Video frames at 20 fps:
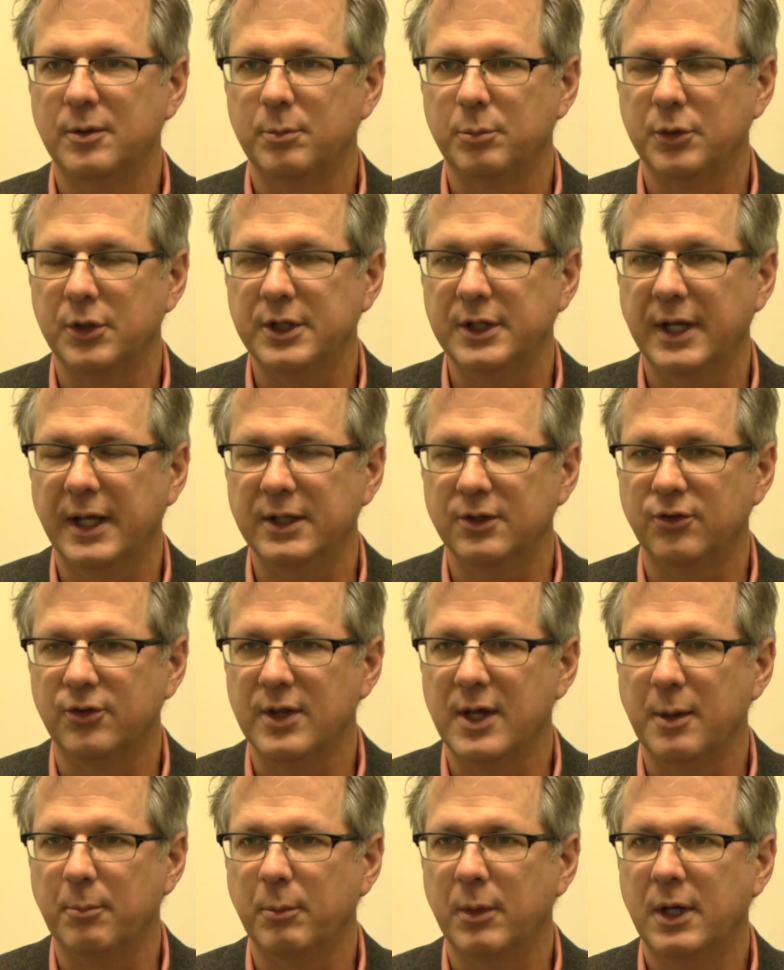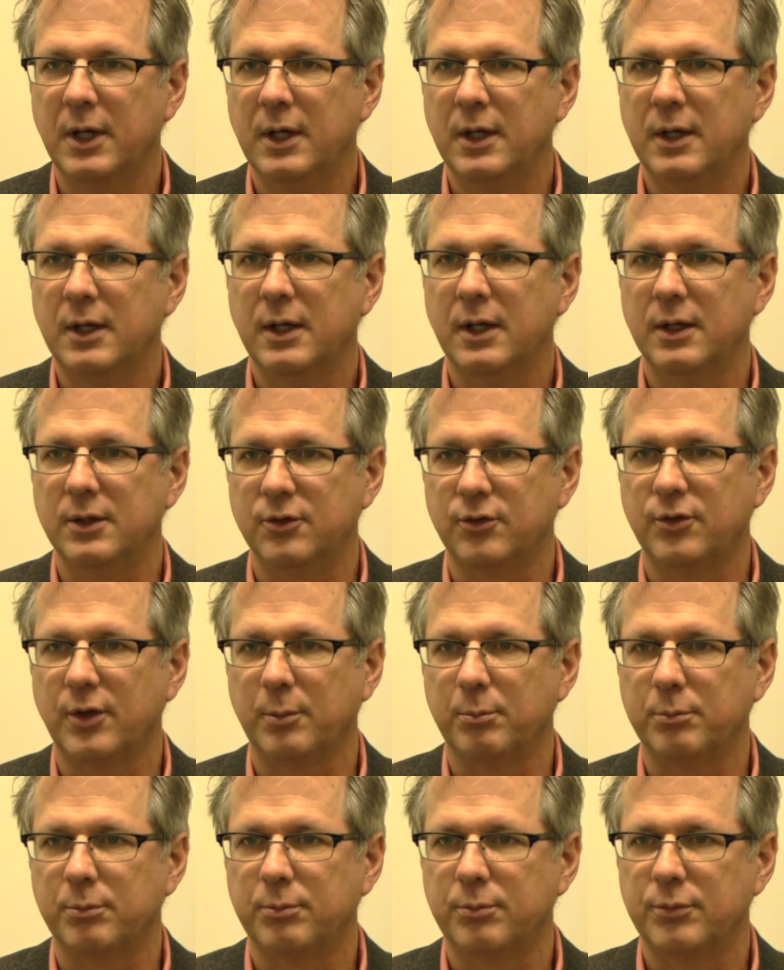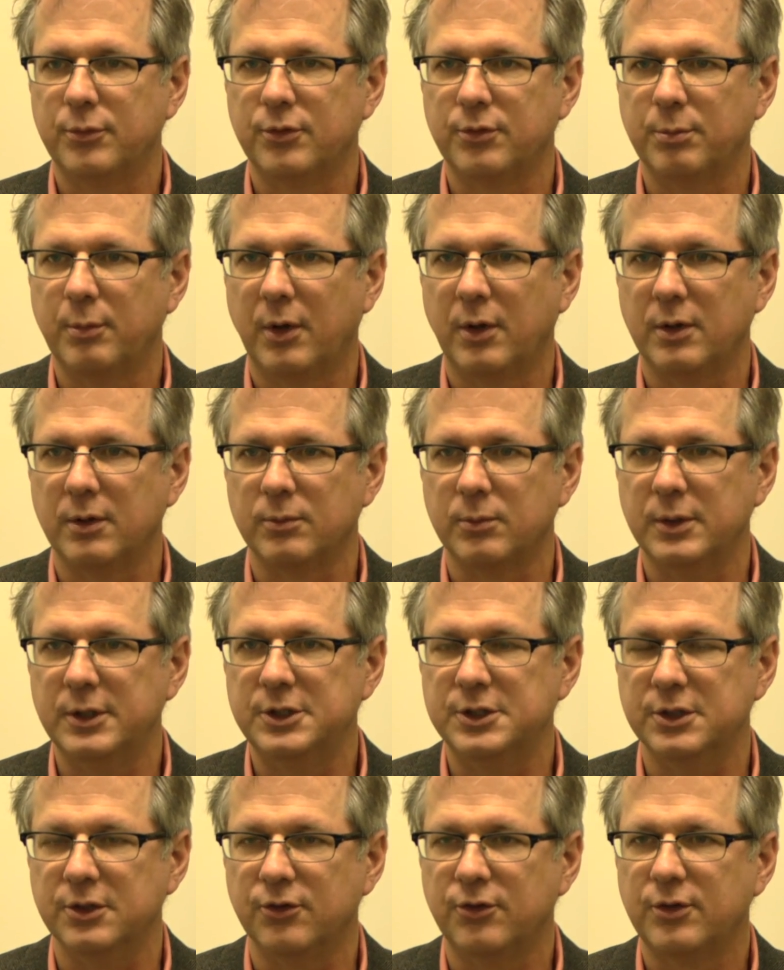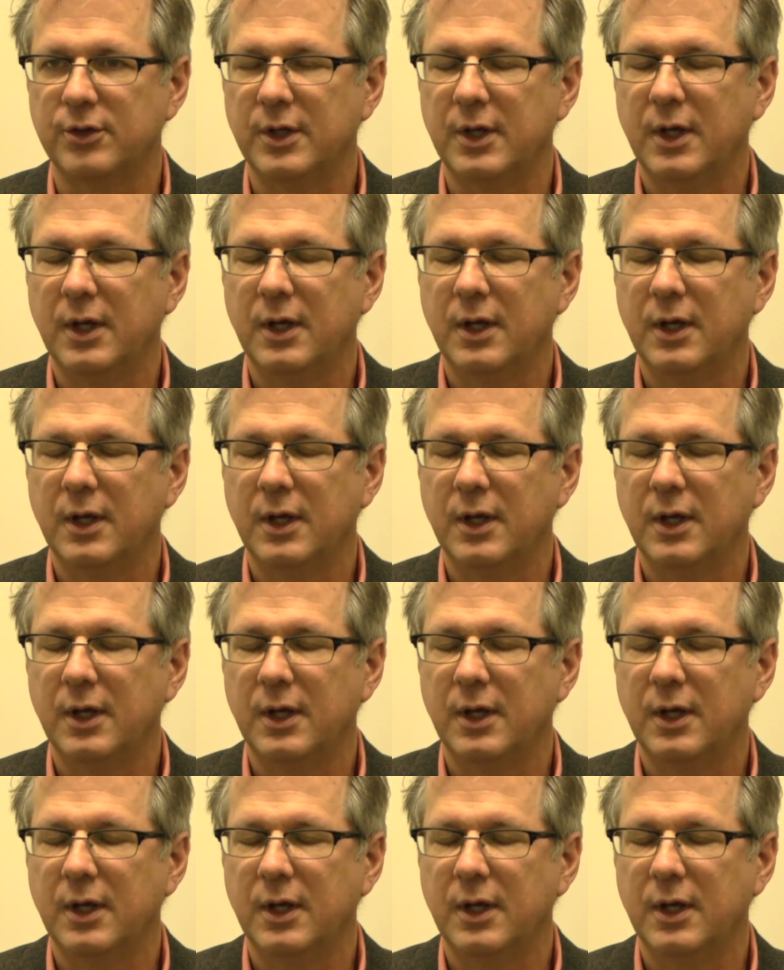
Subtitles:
predates them in some small regions.